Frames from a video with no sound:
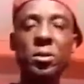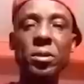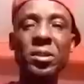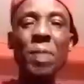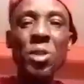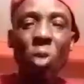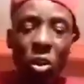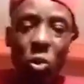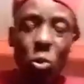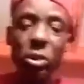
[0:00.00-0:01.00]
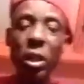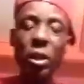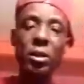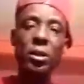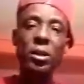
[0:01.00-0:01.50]
Them young youth, yeah.
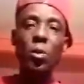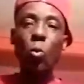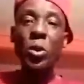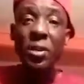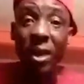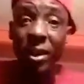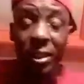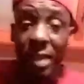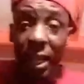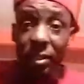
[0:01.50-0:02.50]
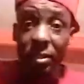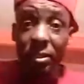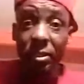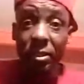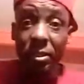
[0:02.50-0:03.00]
We never get that.
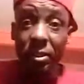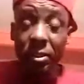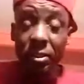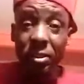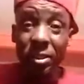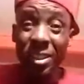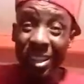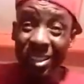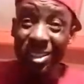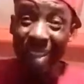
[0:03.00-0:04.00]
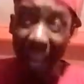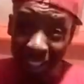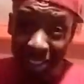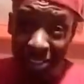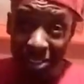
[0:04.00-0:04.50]
Get that.